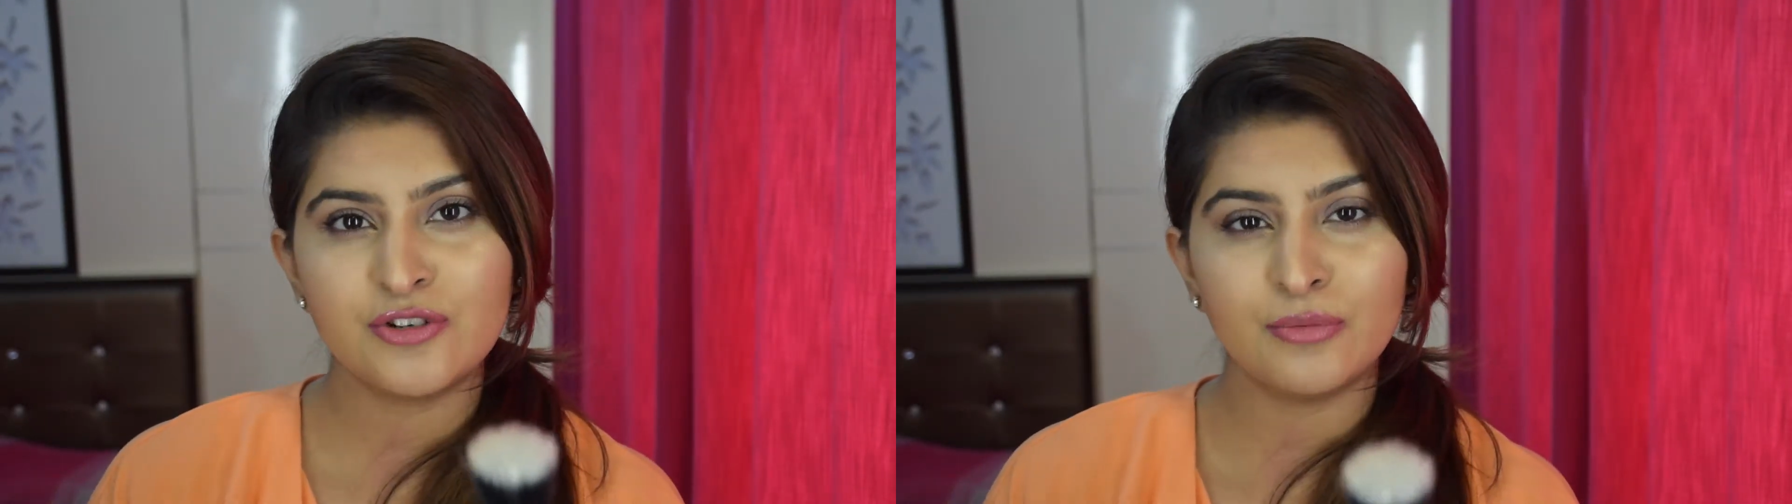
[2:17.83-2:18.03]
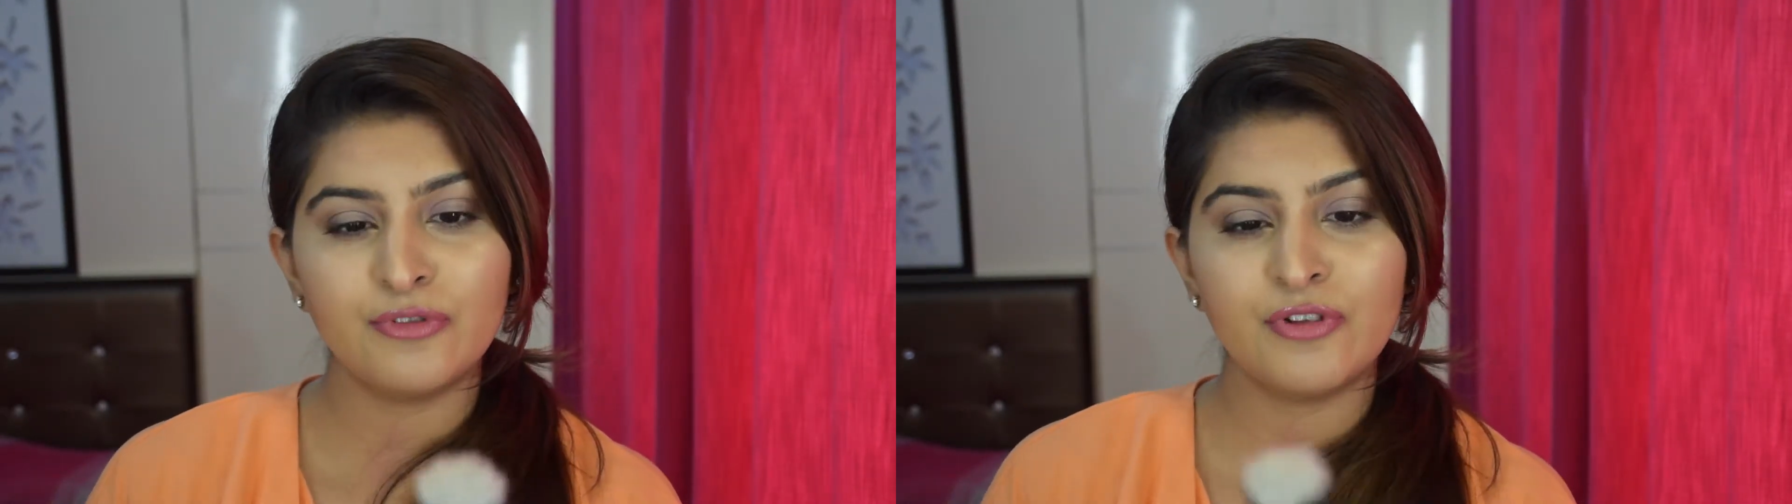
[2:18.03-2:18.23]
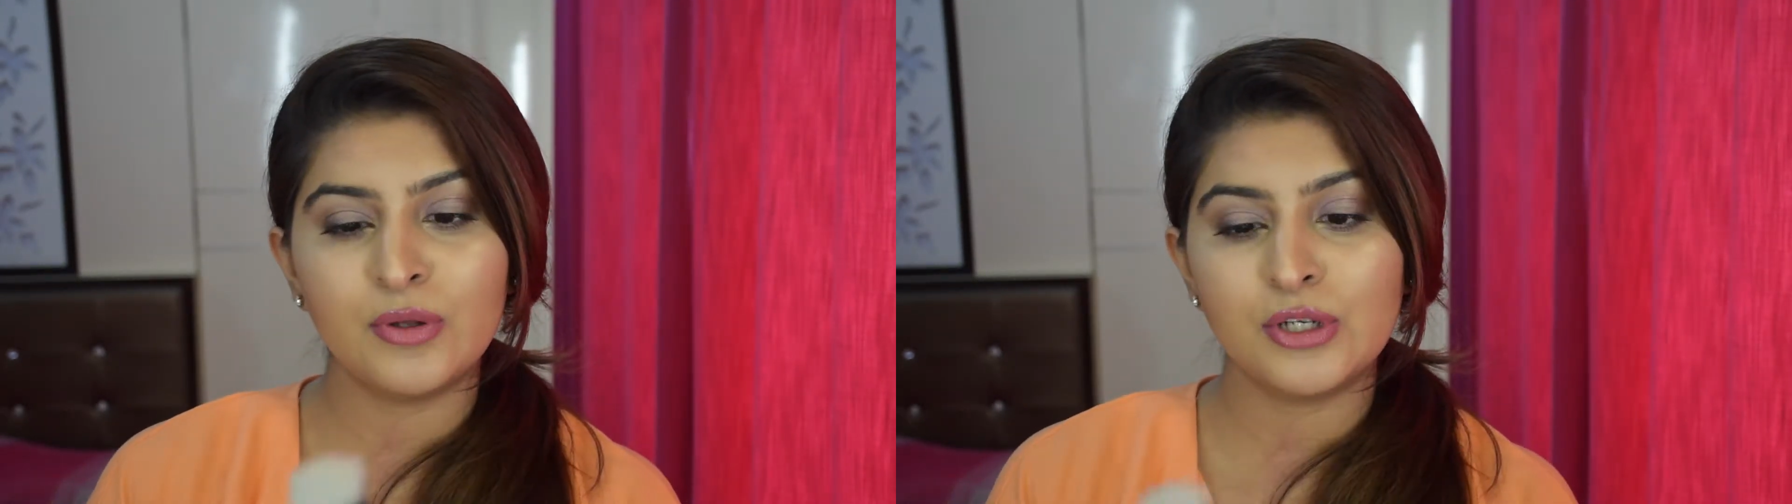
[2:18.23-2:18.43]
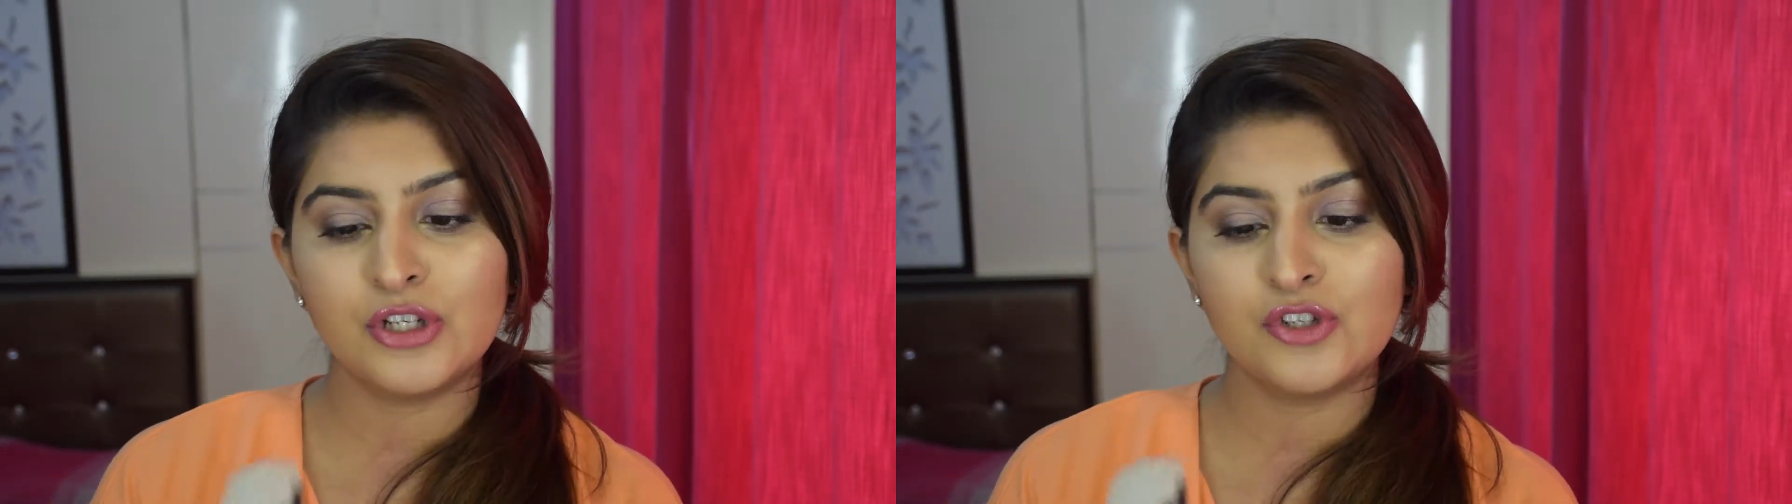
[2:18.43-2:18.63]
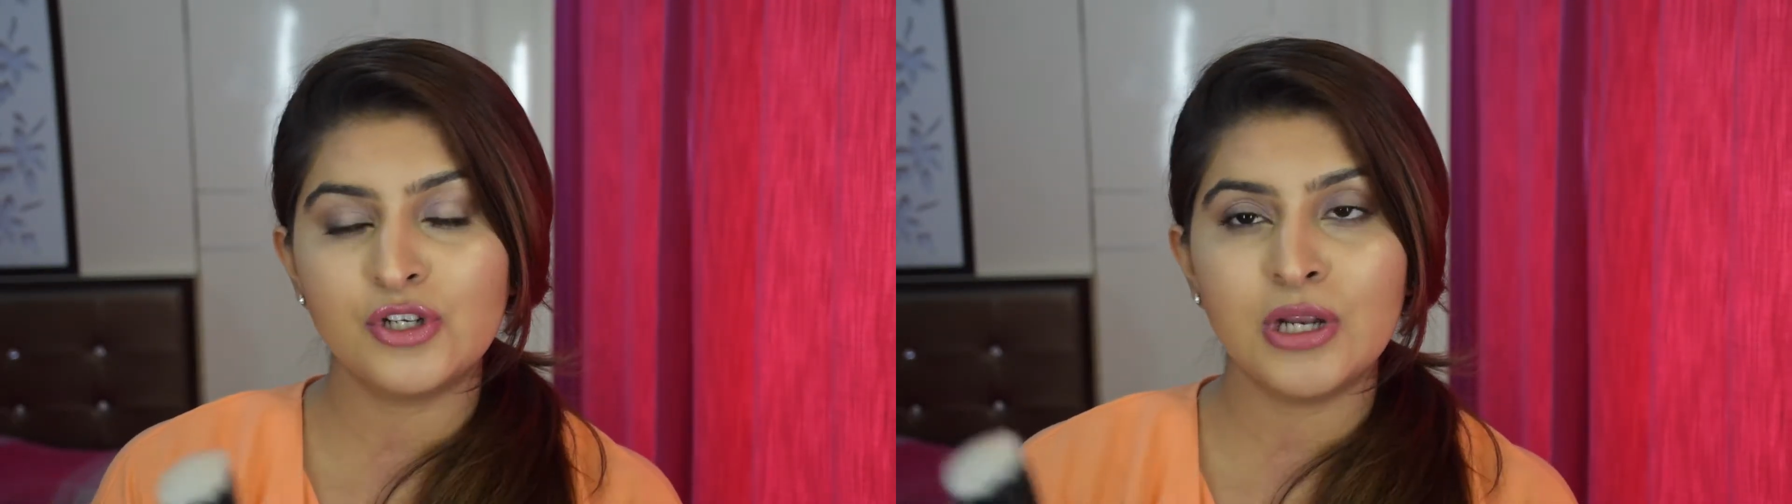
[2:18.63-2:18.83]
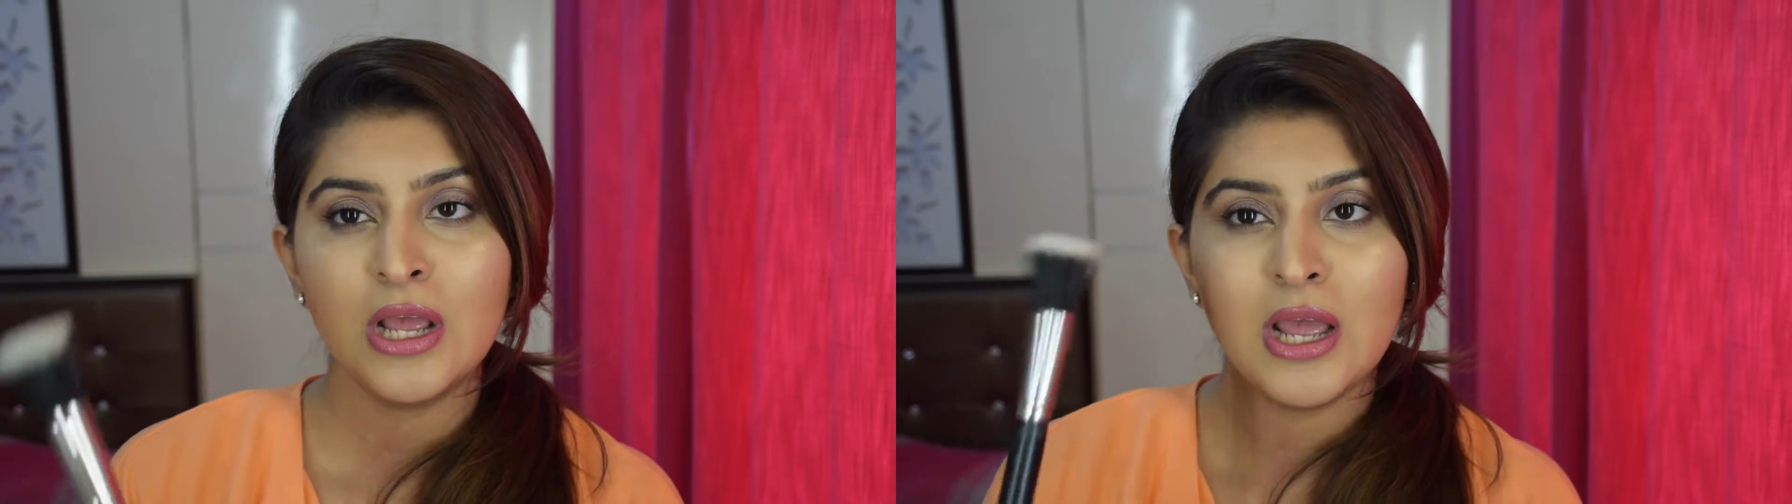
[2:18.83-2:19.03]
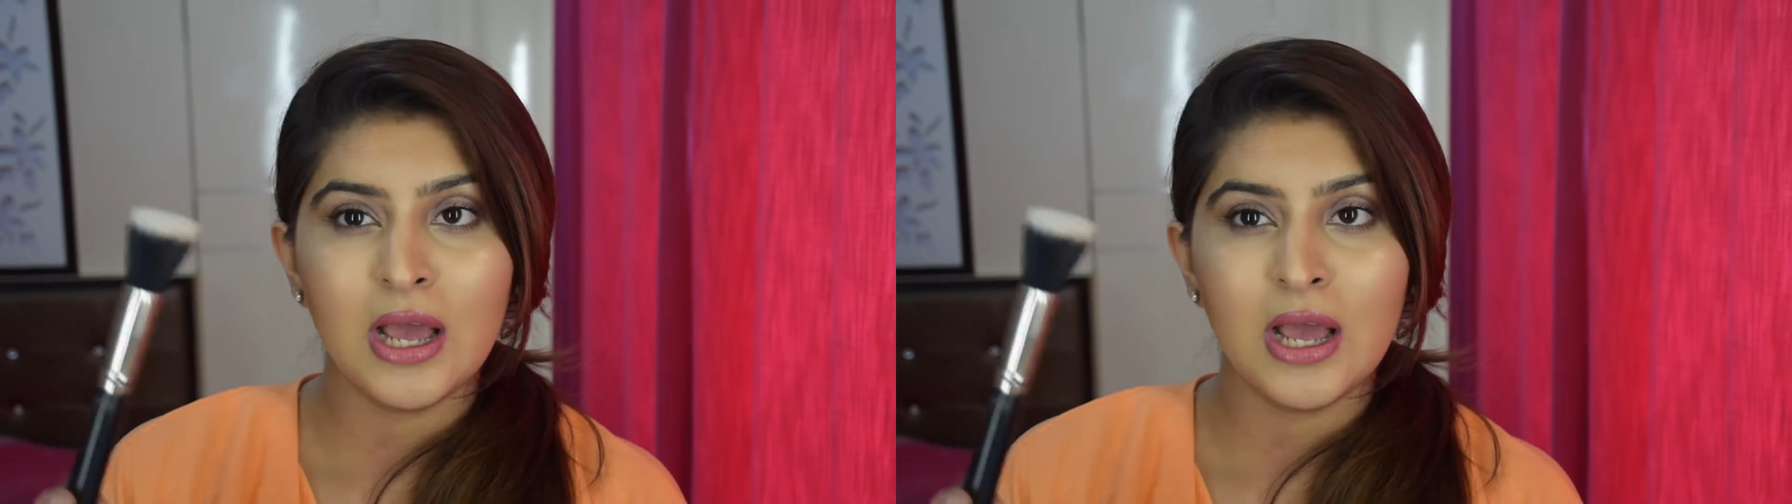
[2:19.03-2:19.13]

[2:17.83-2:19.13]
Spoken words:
from the foundation,